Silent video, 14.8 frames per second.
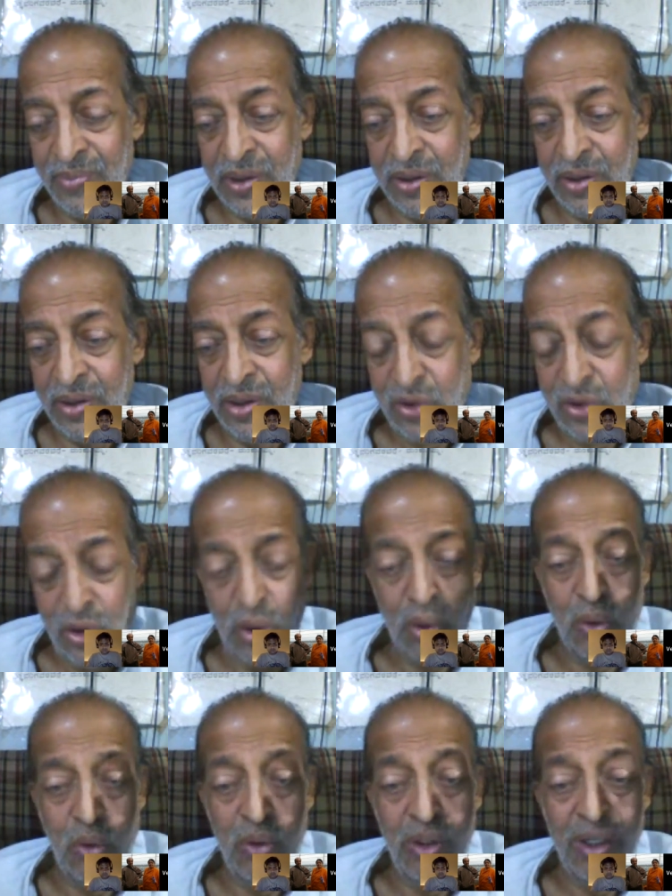
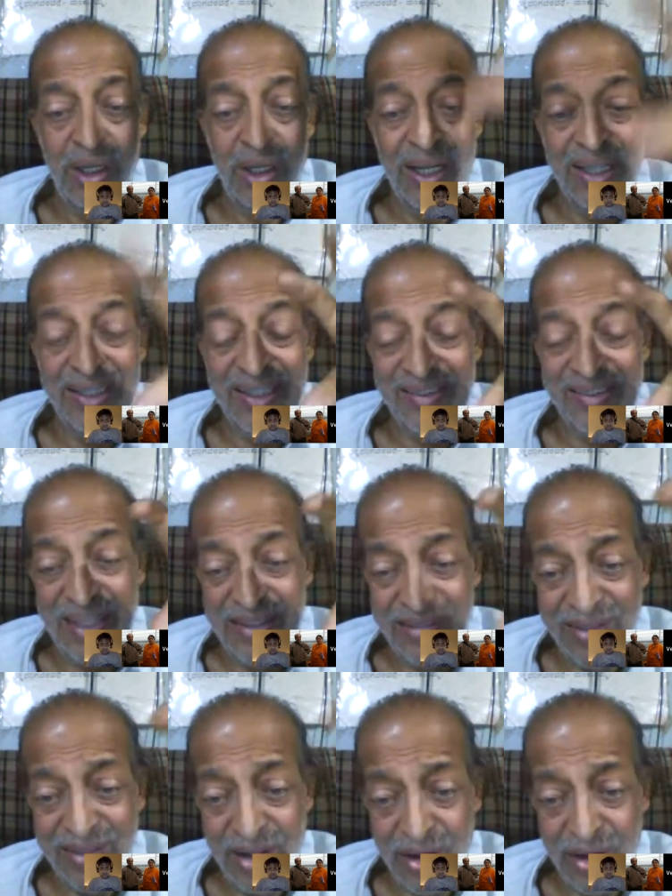So, the sense
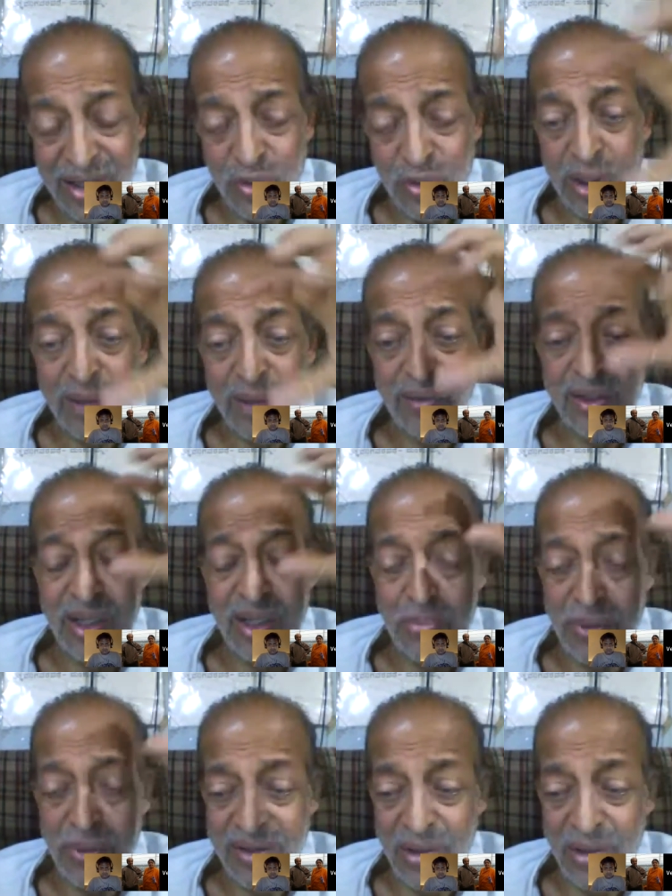organs, whatever they
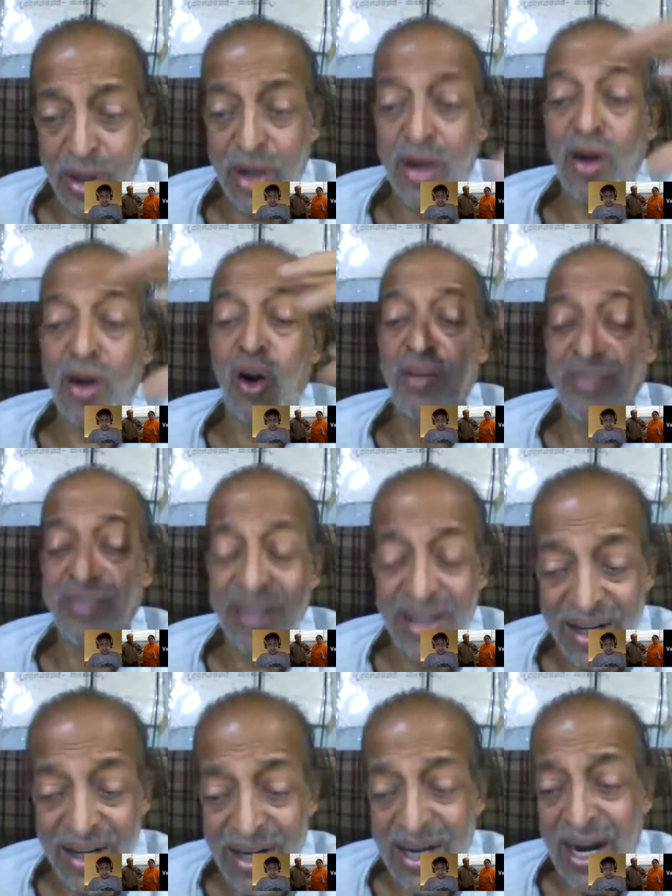perceive, are grosser
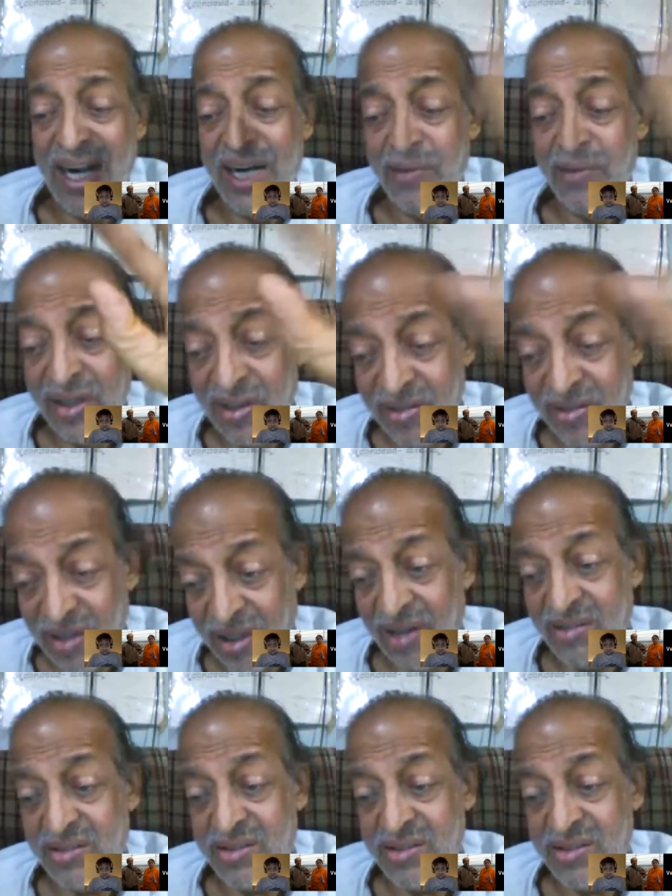and never the subtlest.